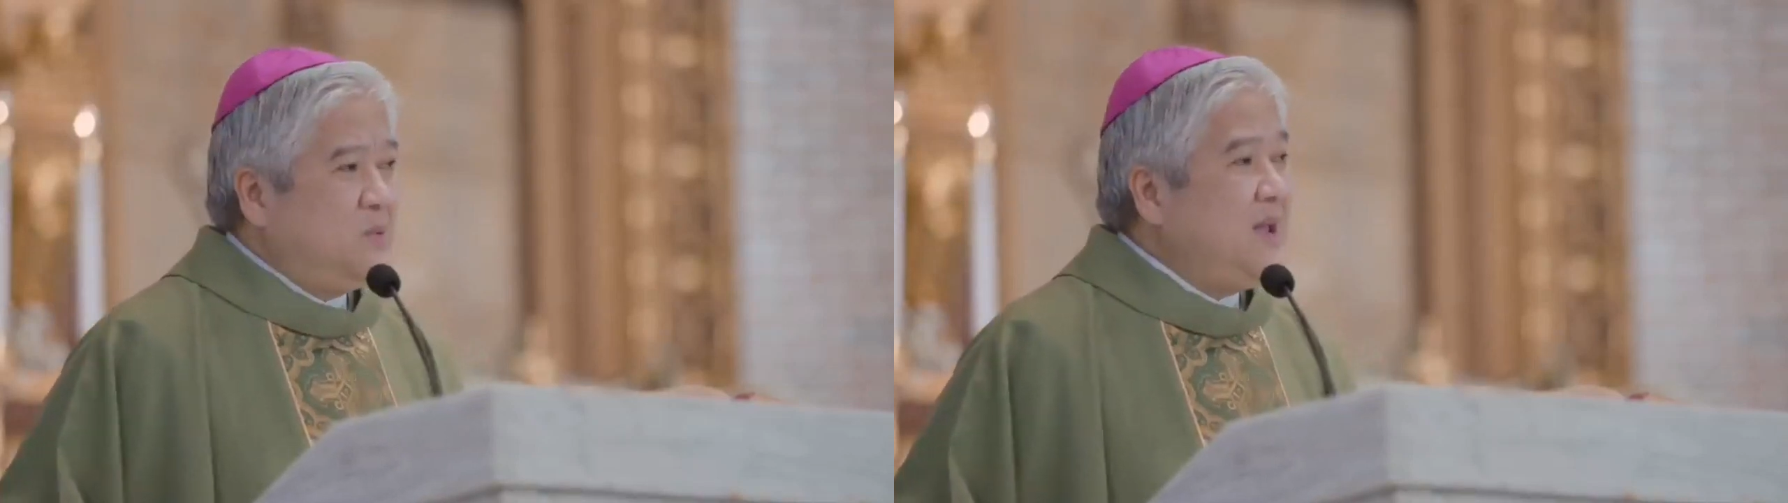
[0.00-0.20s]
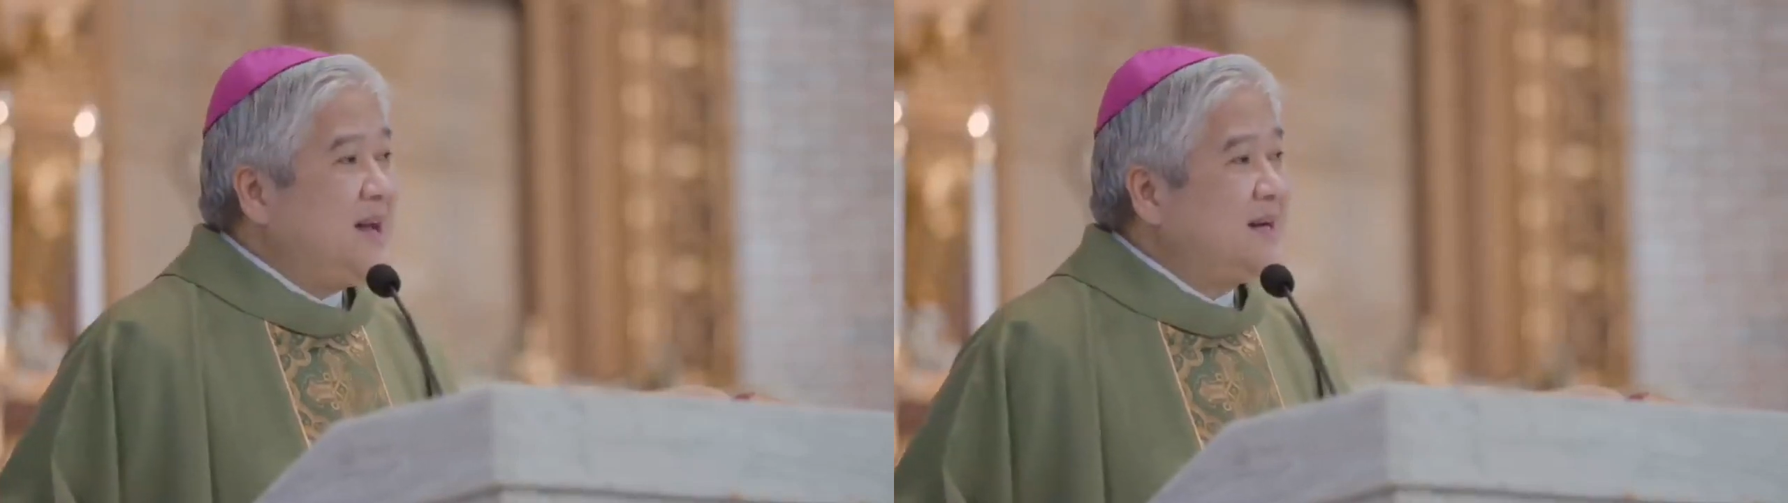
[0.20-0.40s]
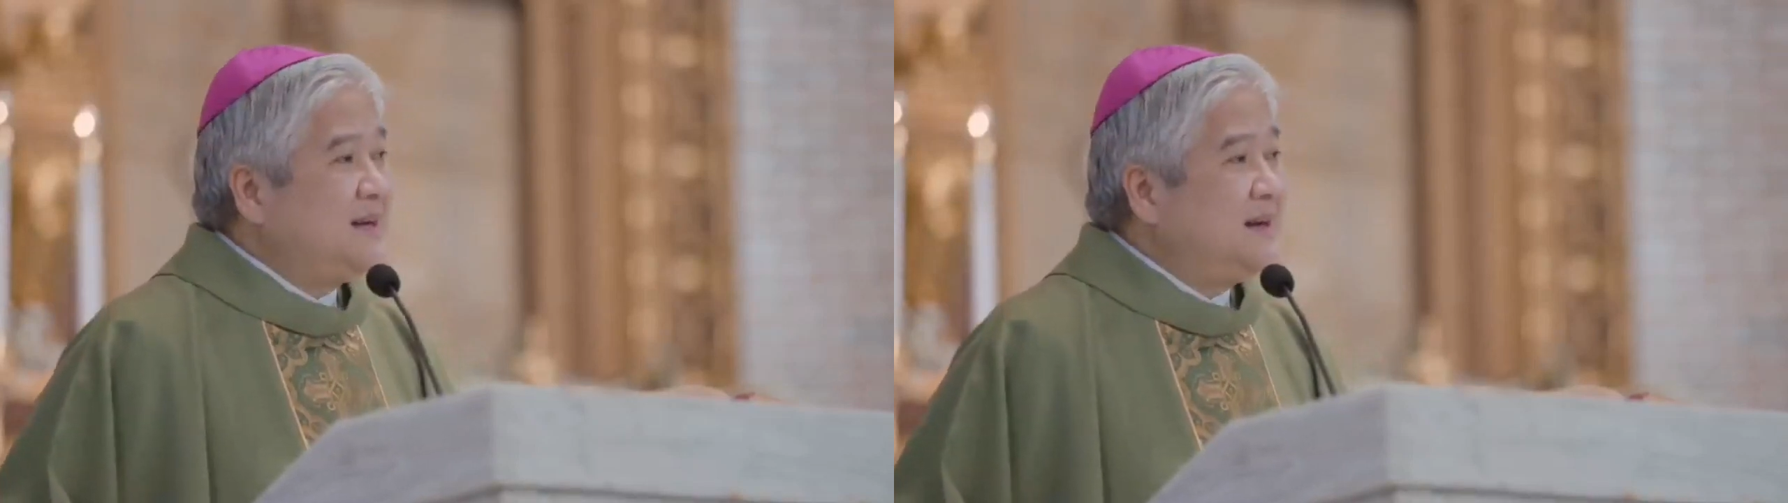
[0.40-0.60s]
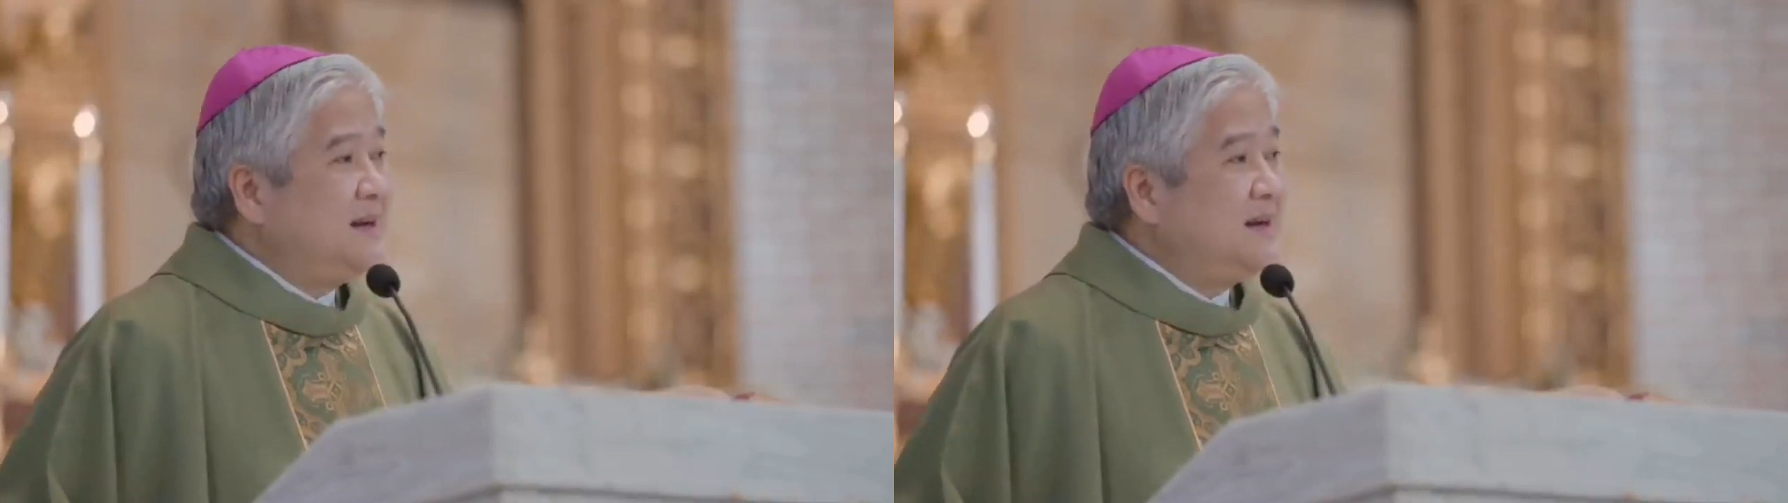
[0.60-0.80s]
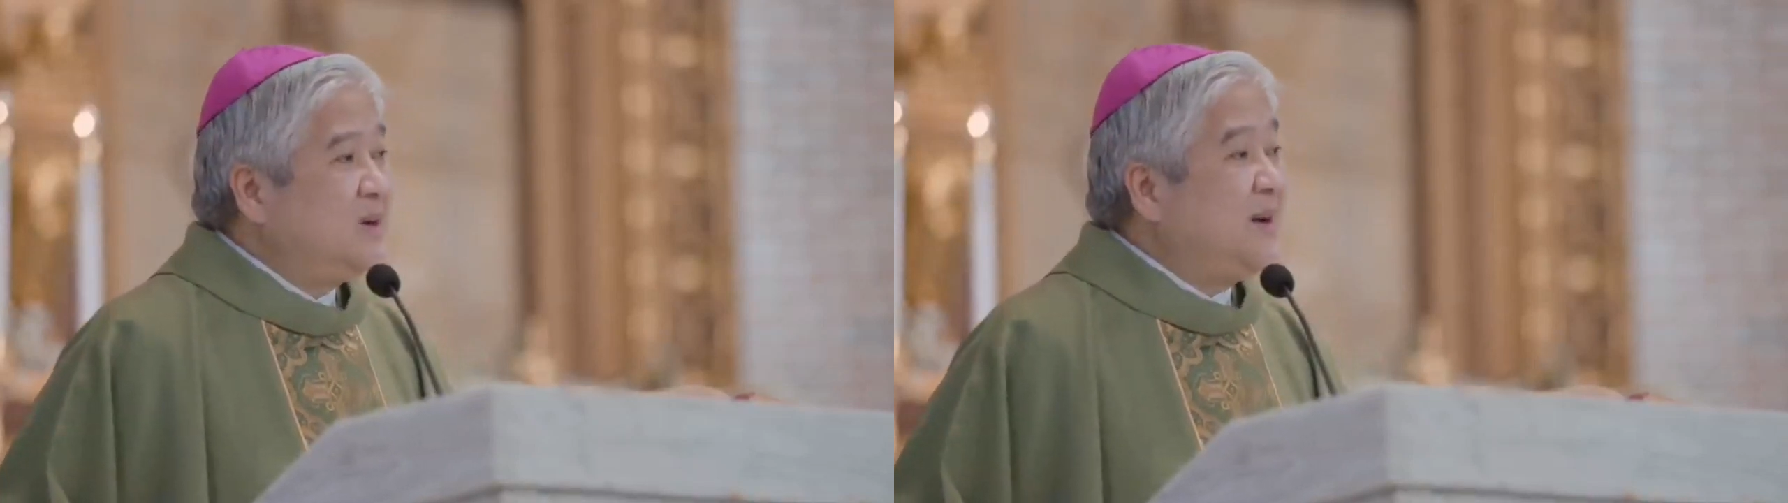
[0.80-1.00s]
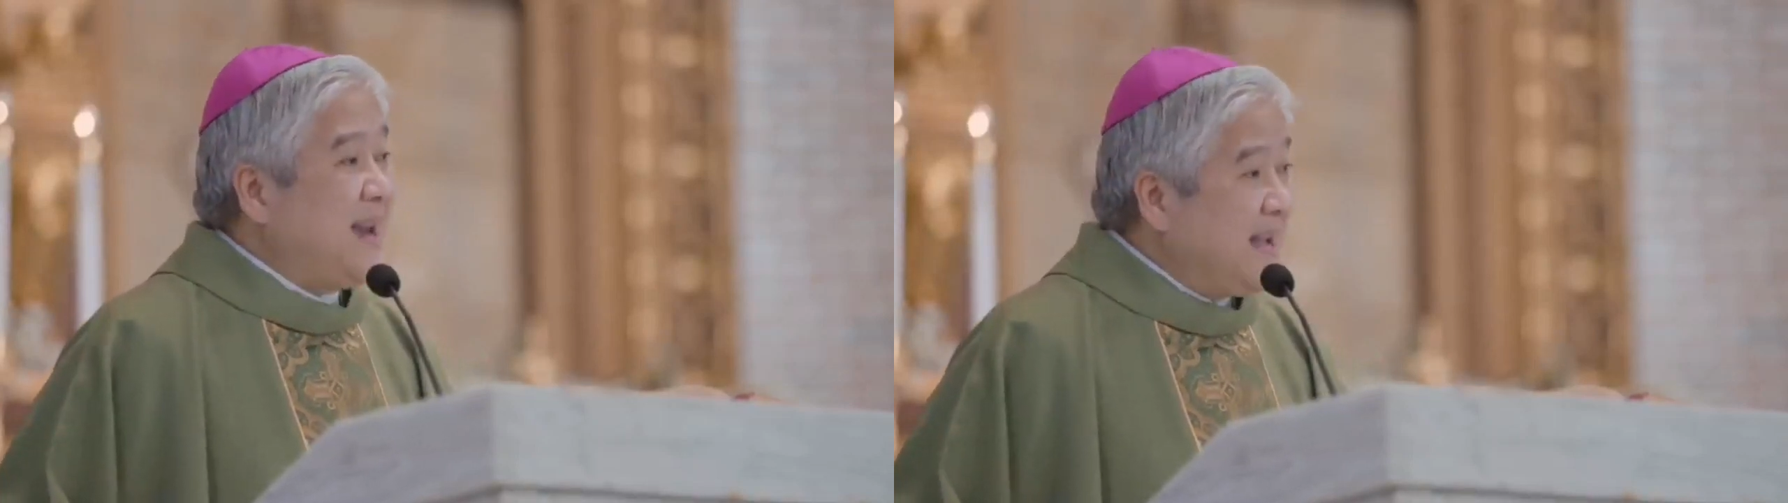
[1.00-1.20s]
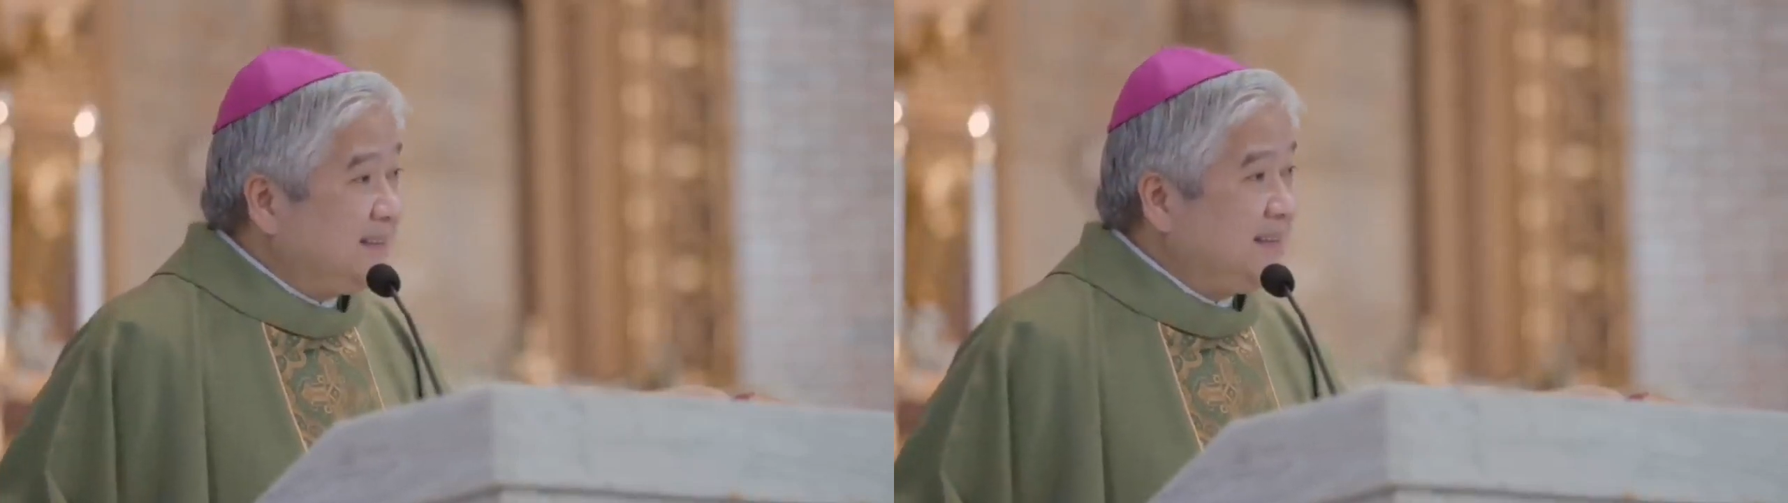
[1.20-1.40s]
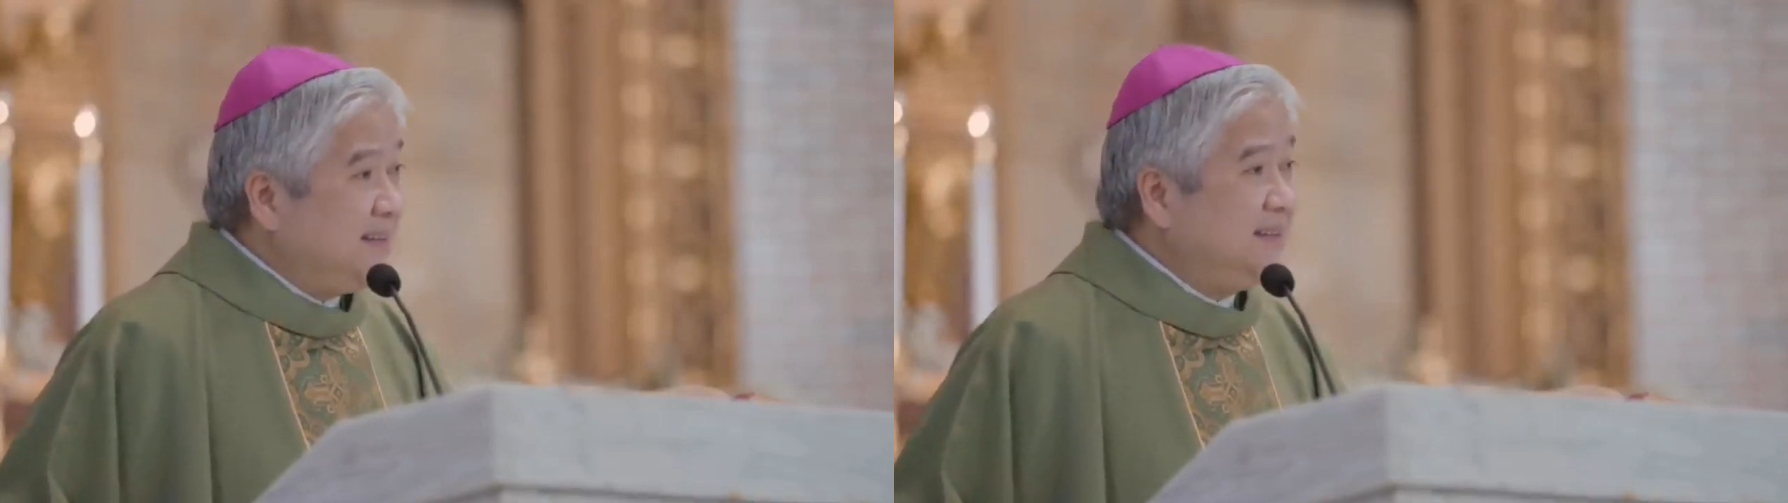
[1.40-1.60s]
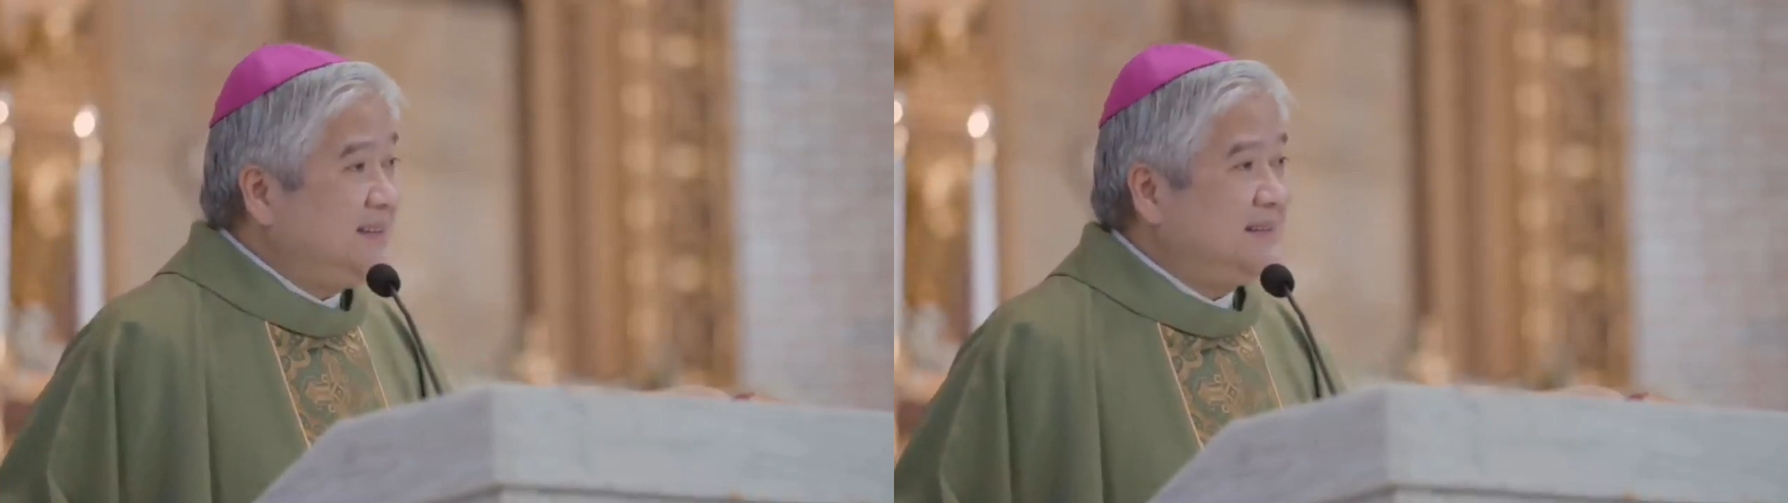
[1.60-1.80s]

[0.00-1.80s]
We are connected,